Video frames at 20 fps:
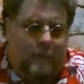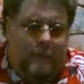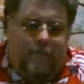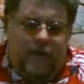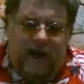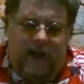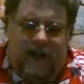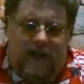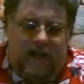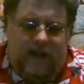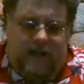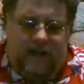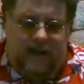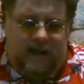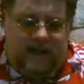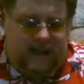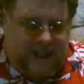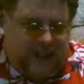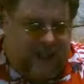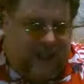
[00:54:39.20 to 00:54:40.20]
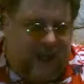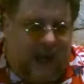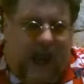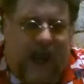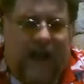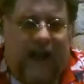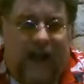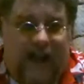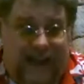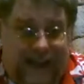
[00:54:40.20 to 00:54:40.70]
but this
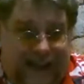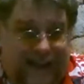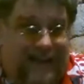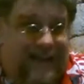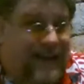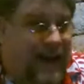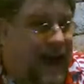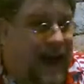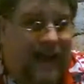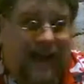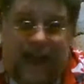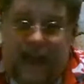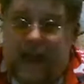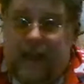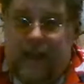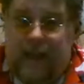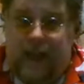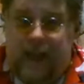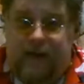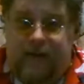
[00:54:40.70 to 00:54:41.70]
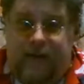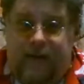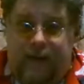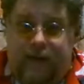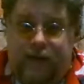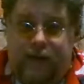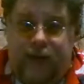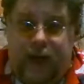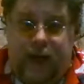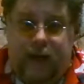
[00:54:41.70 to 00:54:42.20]
channel is not like a lot of
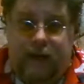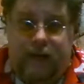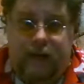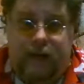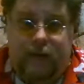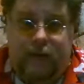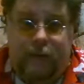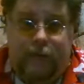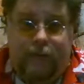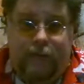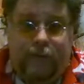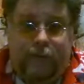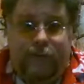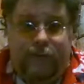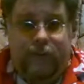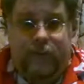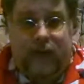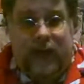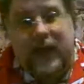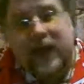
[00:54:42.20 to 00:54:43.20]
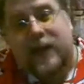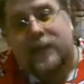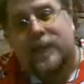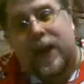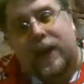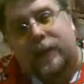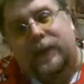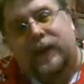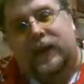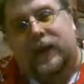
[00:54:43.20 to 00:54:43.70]
other channels. It
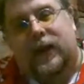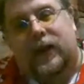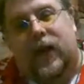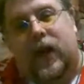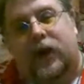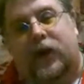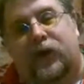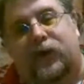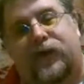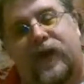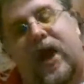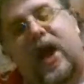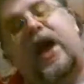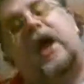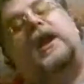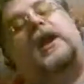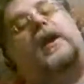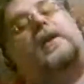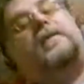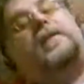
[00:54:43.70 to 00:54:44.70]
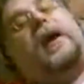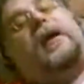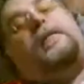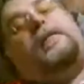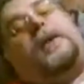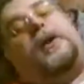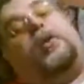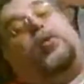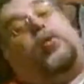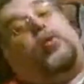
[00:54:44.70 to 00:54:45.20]
may be a little underfed, it may
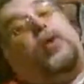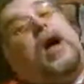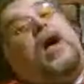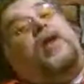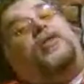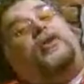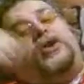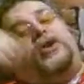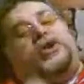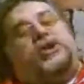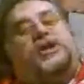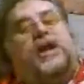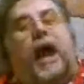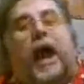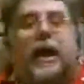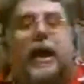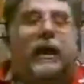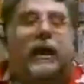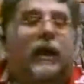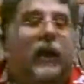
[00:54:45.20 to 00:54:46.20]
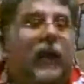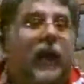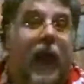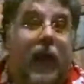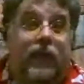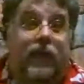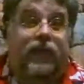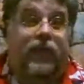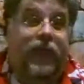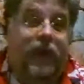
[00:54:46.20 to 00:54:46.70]
be rather staticky,
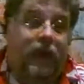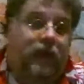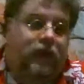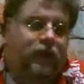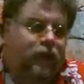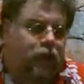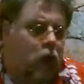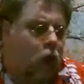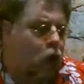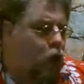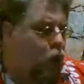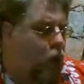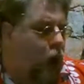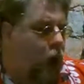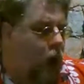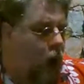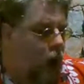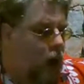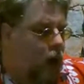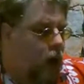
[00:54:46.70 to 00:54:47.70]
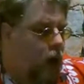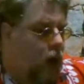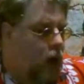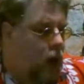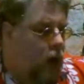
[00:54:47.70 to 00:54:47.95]
and things go wrong.